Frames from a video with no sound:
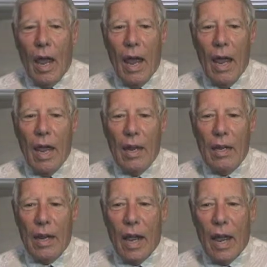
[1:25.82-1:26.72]

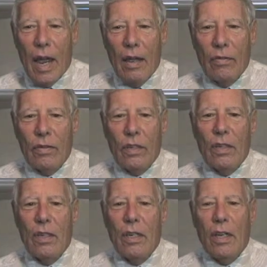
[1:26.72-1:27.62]
And after
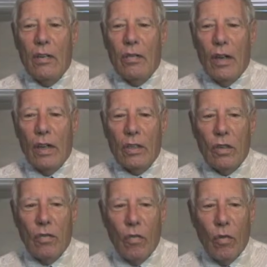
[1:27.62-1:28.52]
he had
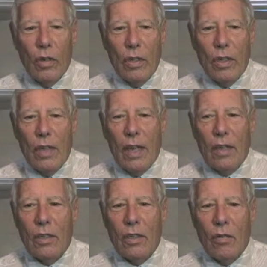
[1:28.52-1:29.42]
fasted 40
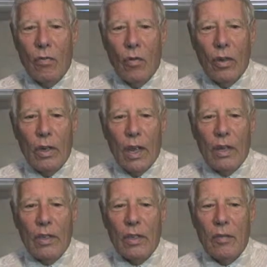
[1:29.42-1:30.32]
days and 40
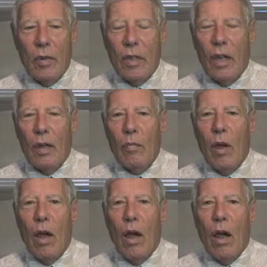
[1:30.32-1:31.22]
nights, he became
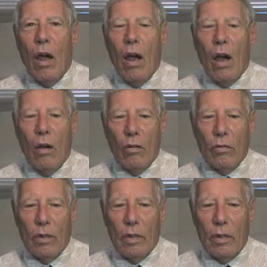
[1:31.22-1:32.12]

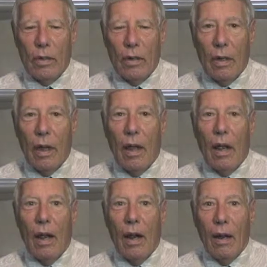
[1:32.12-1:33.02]
hungry.
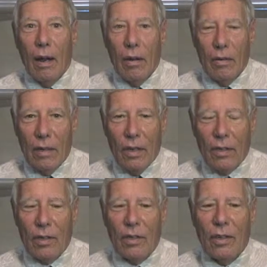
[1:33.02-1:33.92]

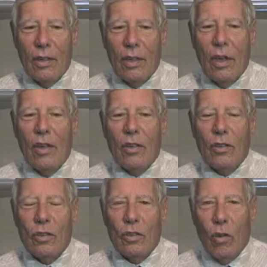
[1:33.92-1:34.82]
Yes,
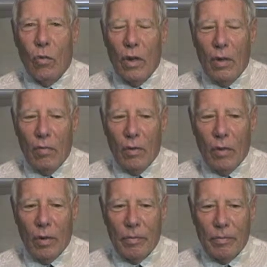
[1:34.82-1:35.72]
so would
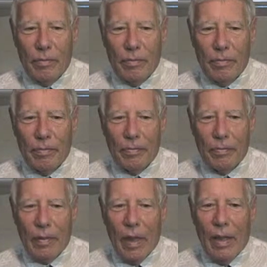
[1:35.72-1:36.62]
everyone.
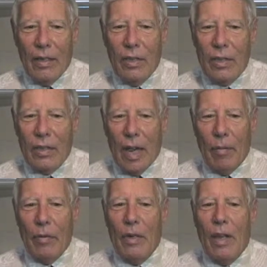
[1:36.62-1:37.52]
Let's
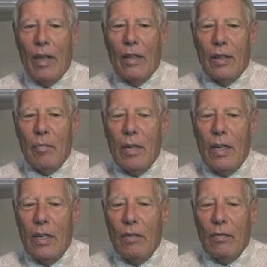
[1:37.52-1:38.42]
examine the
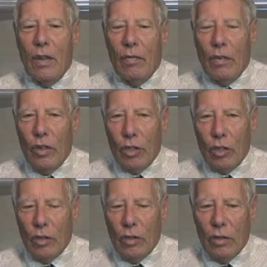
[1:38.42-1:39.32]
meaning of
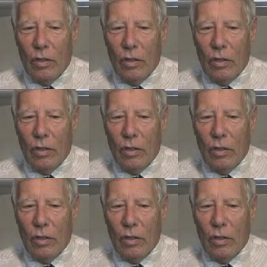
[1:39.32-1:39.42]
definition.